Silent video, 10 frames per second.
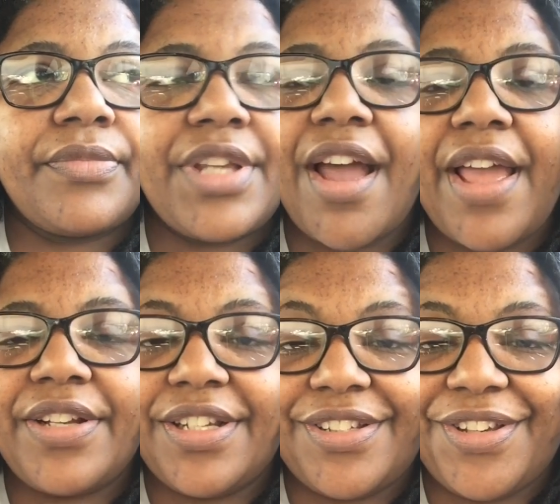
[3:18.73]
y'all
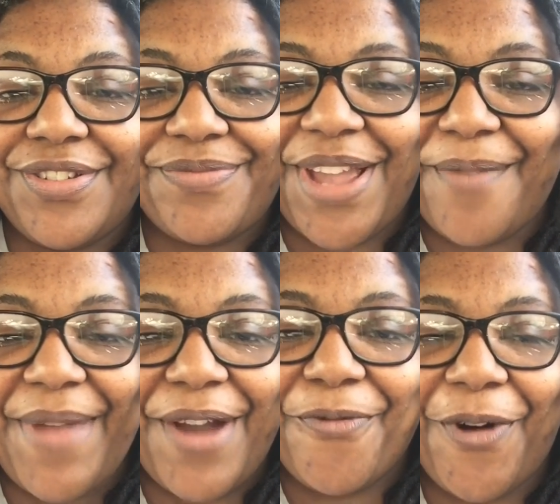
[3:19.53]
have to excuse me,
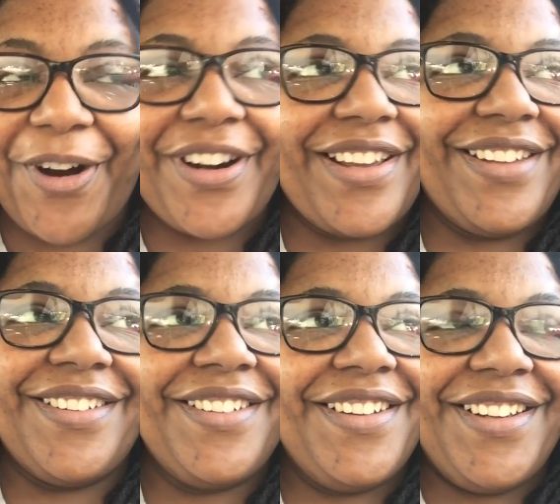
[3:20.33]
I'm at work
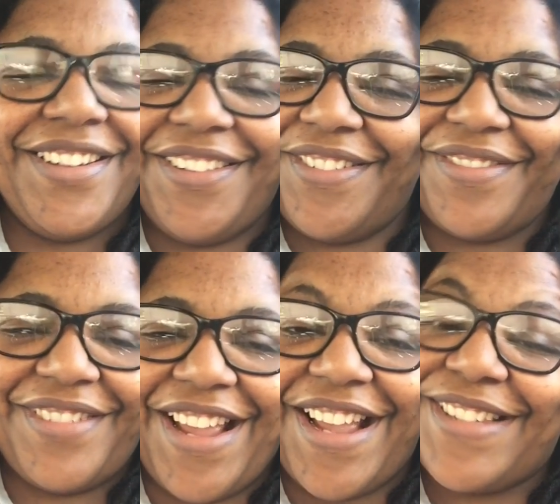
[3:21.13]
and
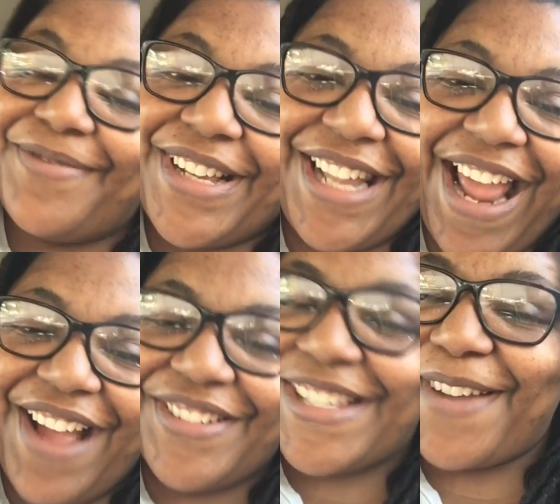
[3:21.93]
I got some
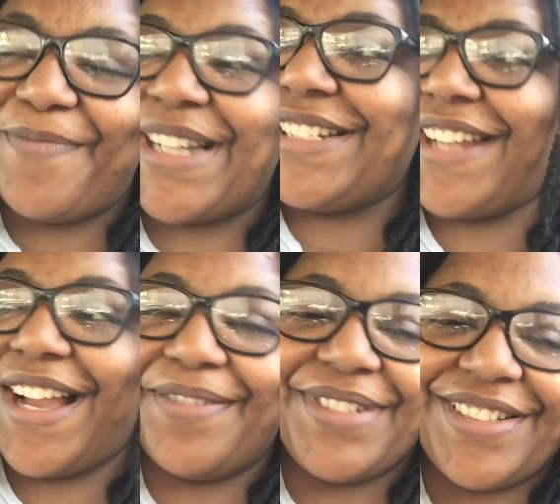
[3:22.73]
clowns at my
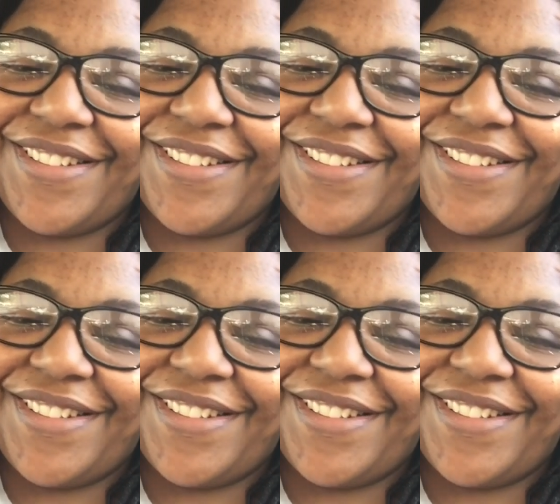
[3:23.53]
job.